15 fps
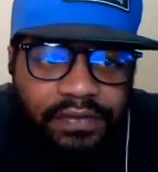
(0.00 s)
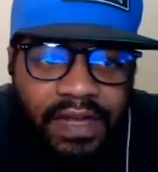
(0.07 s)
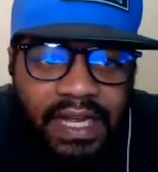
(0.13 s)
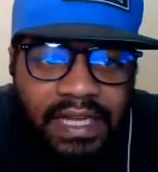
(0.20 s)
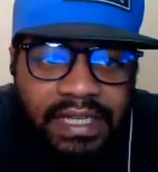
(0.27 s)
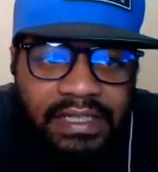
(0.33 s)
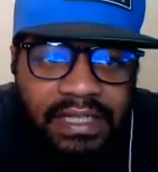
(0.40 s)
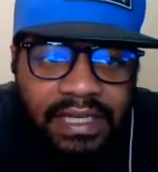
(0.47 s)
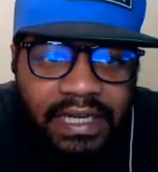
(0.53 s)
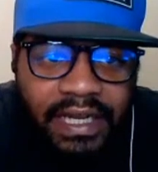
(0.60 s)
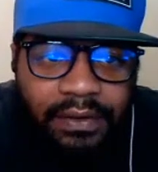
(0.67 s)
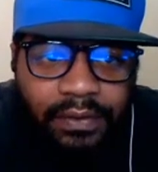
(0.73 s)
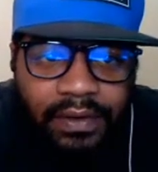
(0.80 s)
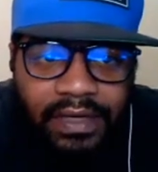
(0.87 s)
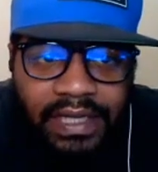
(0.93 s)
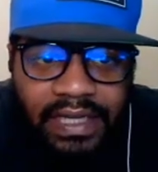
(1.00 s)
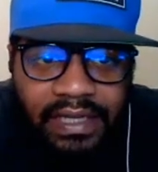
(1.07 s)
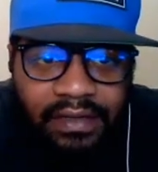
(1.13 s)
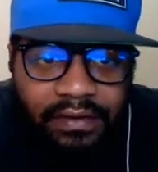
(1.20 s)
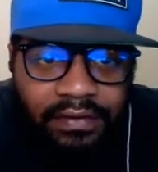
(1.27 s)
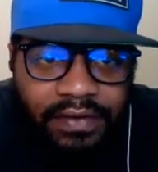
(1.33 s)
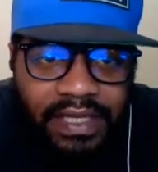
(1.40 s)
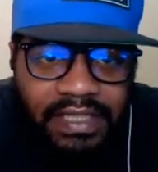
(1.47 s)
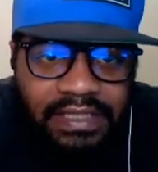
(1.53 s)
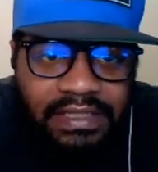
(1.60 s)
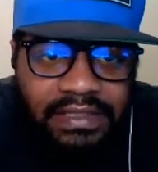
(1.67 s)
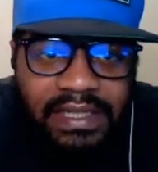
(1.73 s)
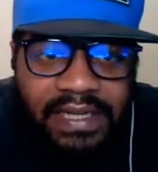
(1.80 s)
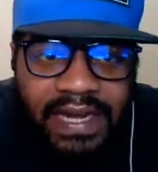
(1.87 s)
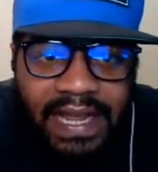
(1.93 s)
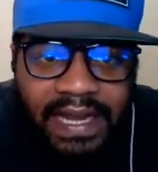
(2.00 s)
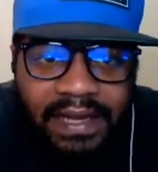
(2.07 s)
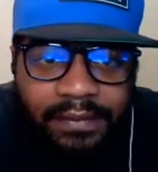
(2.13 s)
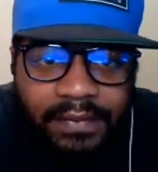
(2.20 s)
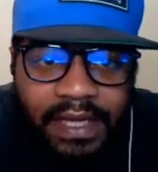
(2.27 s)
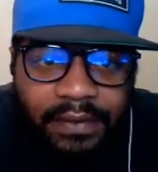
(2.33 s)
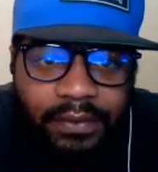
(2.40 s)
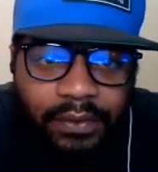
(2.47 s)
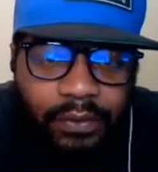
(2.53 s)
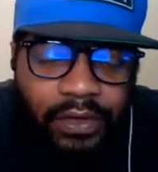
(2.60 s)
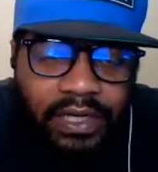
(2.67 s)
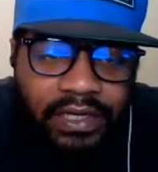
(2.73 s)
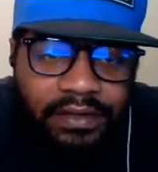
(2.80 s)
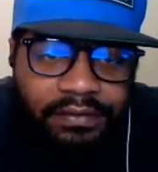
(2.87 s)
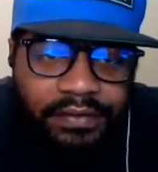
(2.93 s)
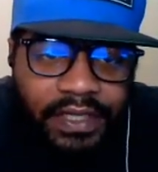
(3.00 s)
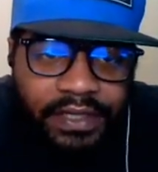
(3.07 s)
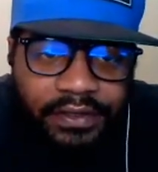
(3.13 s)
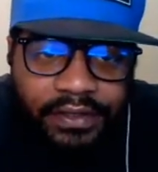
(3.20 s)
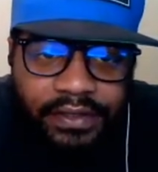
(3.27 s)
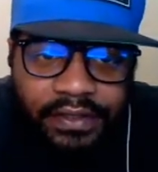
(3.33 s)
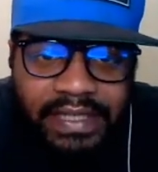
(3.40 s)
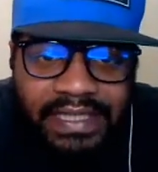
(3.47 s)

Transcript: find the network interface name that we want to configure